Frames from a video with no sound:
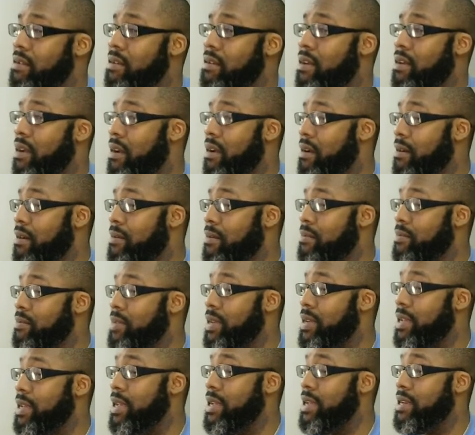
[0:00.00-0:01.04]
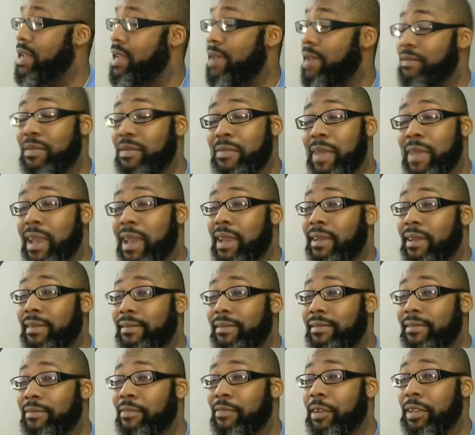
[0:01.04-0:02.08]
But yeah, definitely, man,
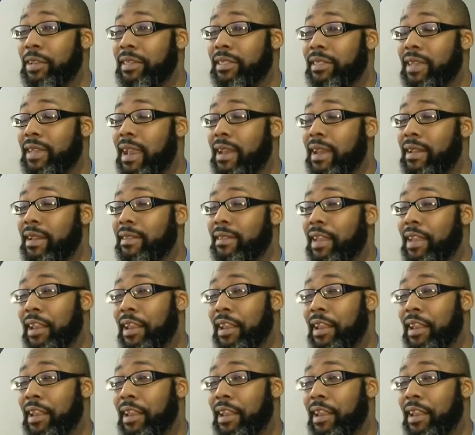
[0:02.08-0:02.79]
real excited.